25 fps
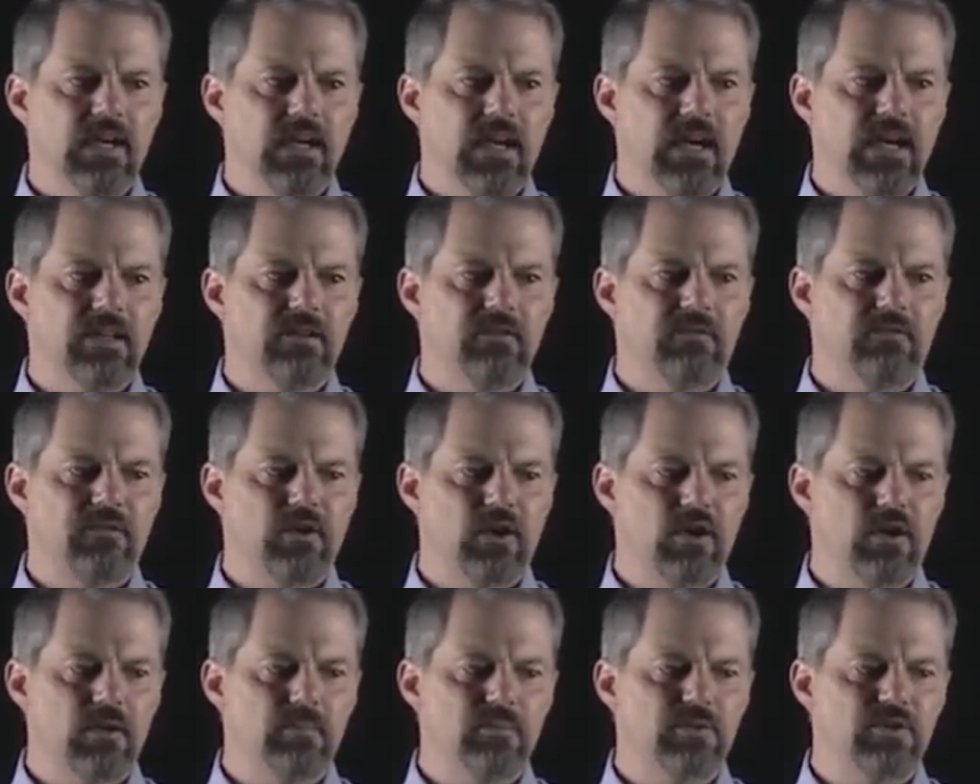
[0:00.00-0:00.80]
And the
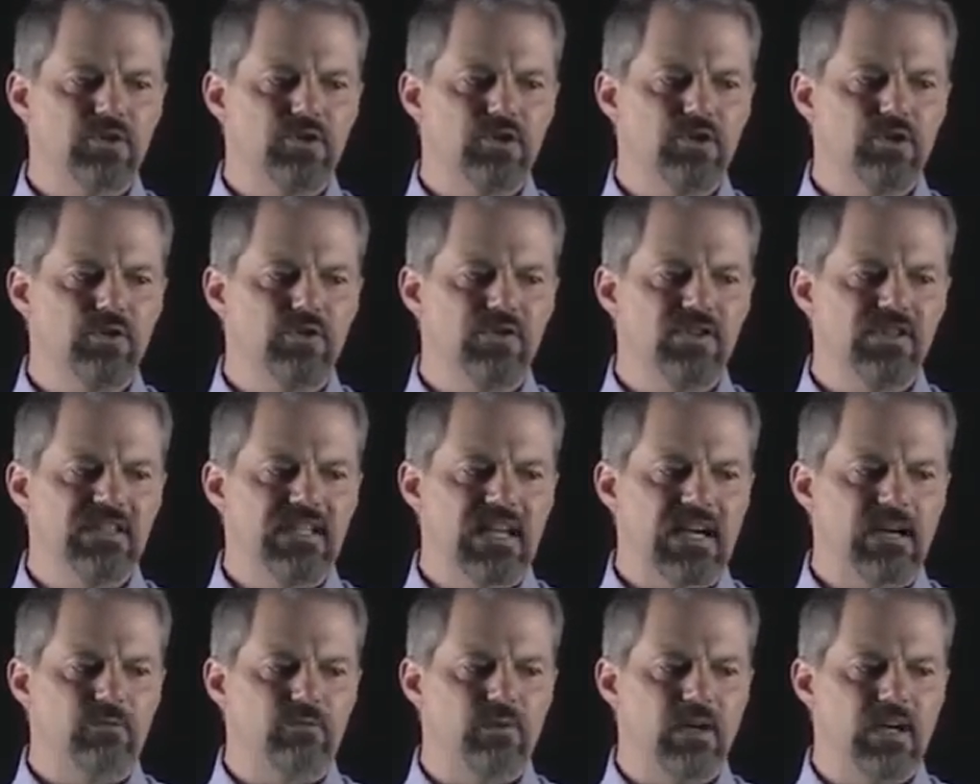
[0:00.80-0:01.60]
firms are using
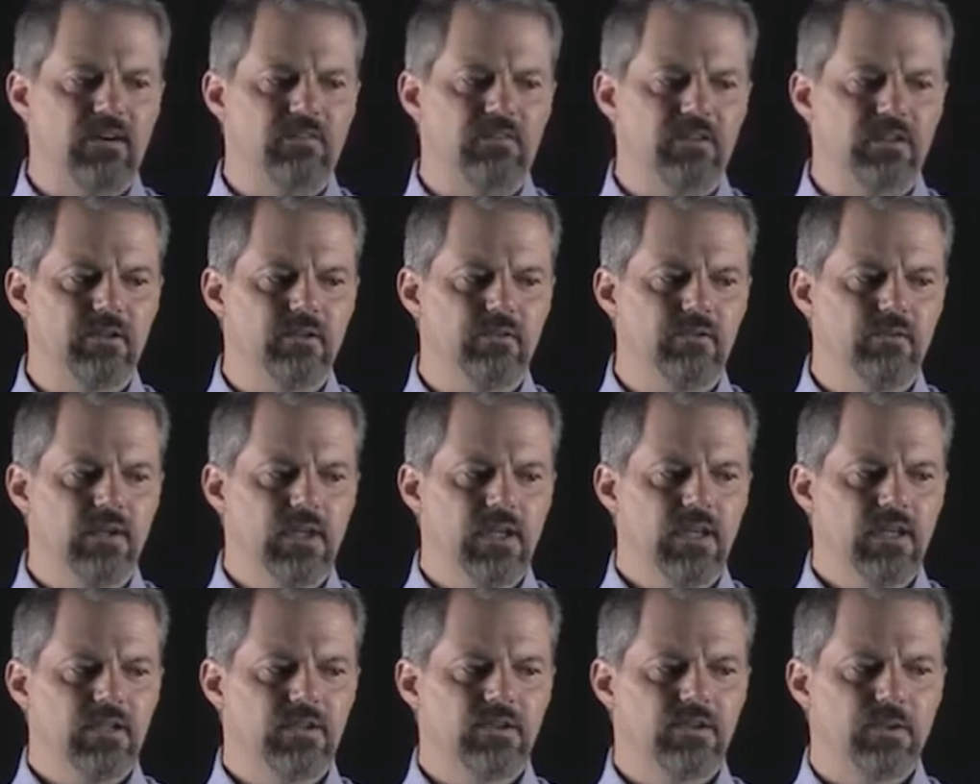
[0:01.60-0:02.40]
that revenue
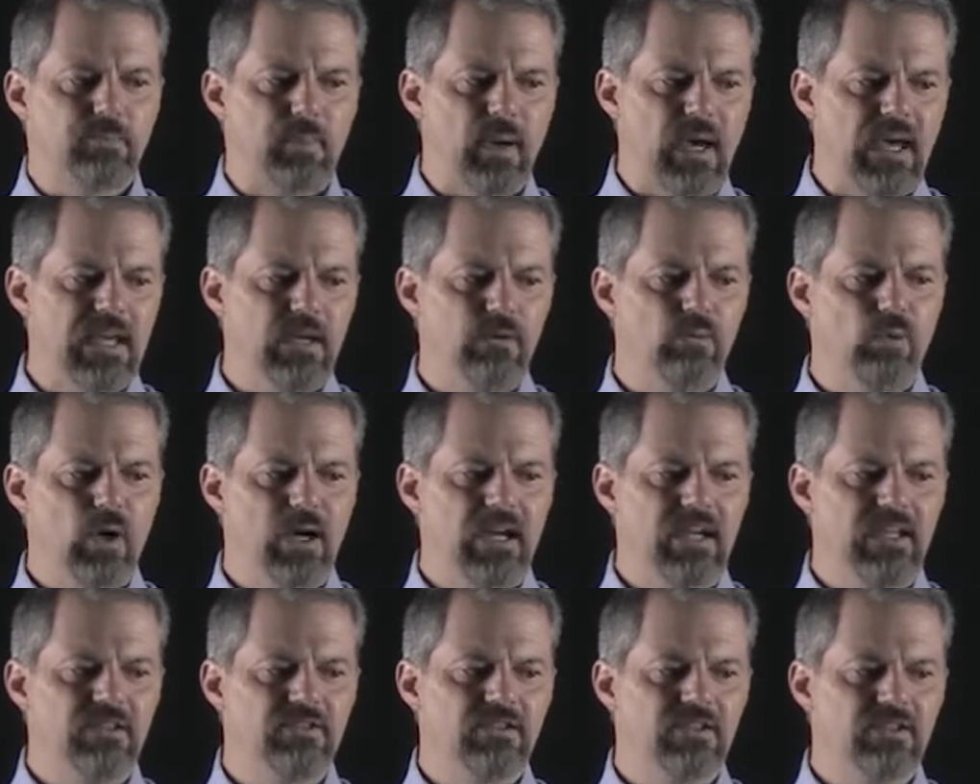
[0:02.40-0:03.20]
to pay
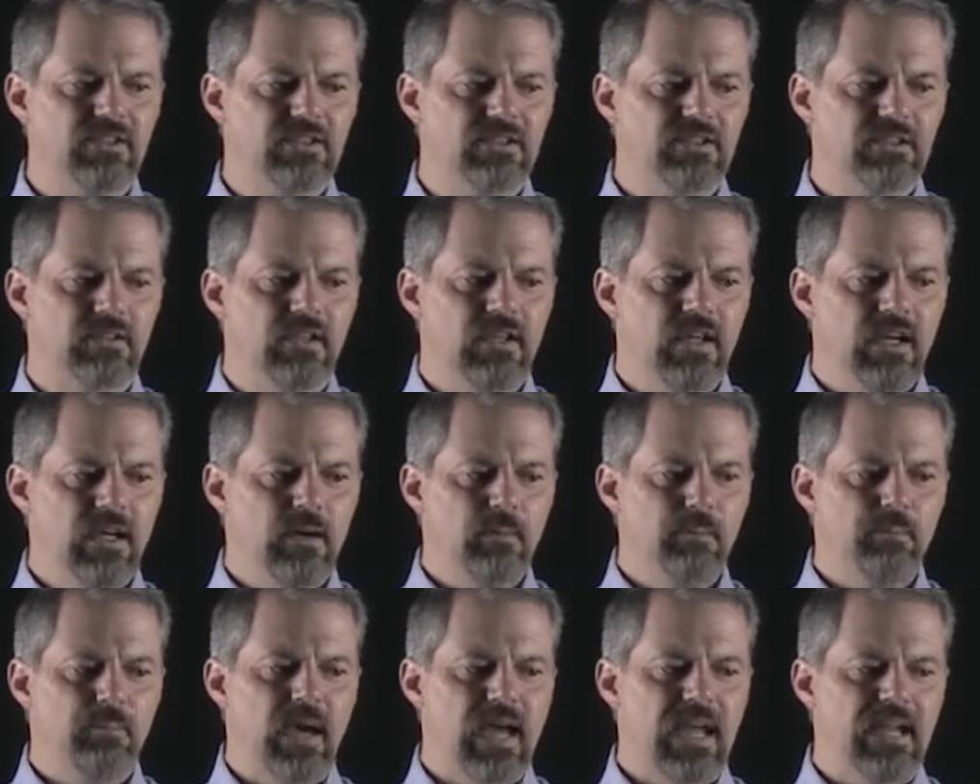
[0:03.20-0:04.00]
wages and
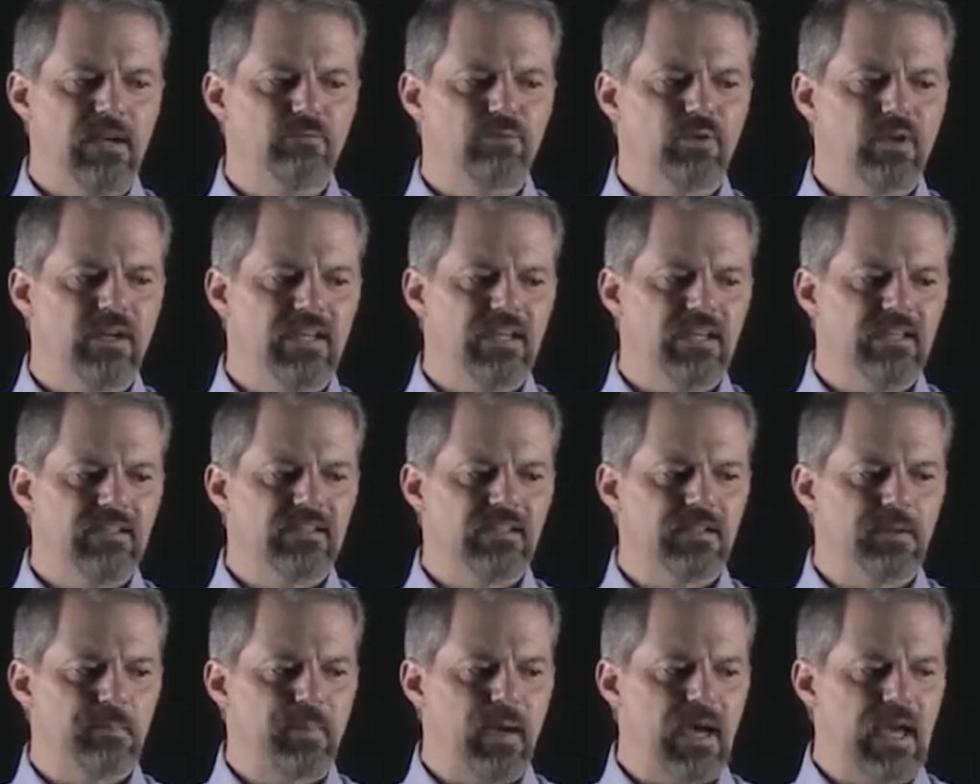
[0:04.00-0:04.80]
pay rent
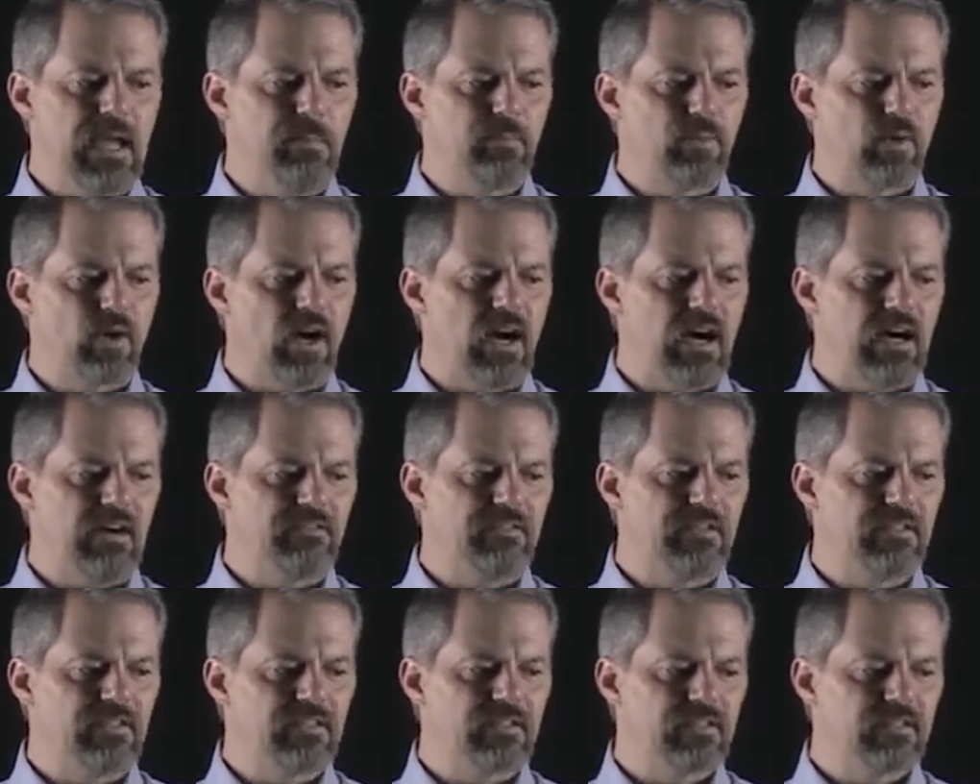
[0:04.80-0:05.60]
and pay
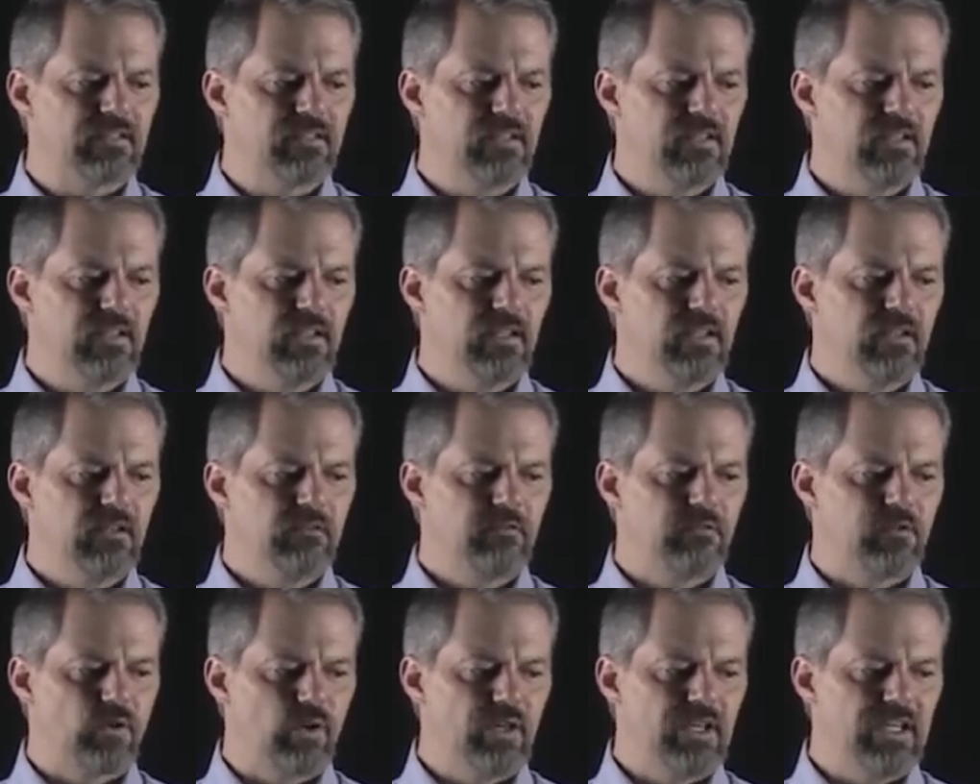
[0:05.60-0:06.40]
profits
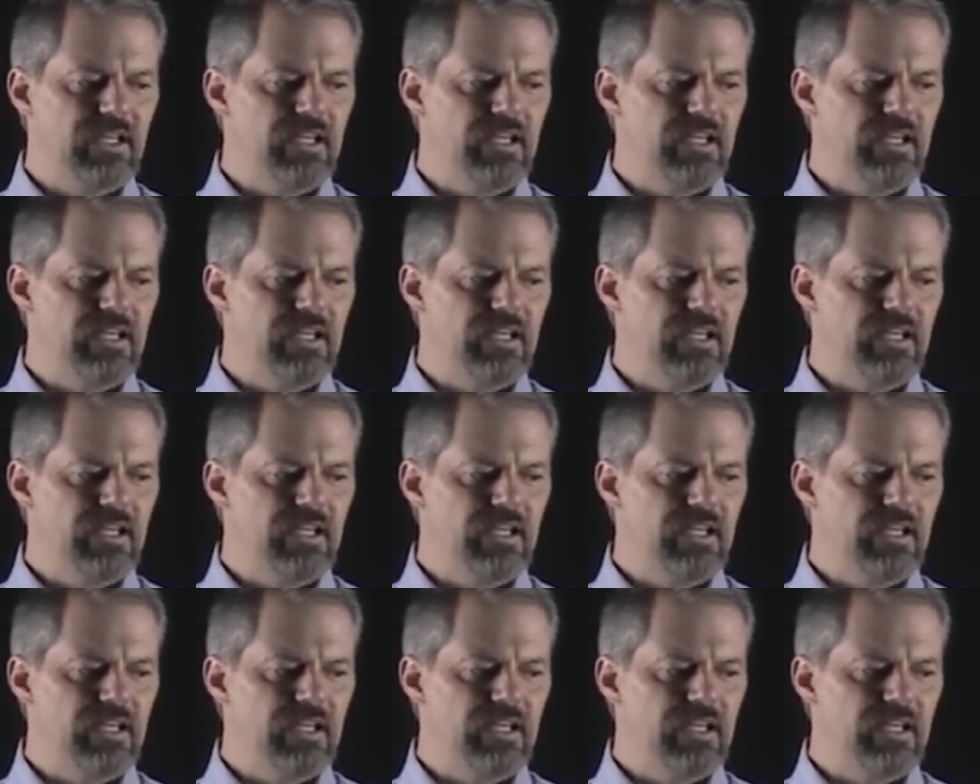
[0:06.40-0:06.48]
for the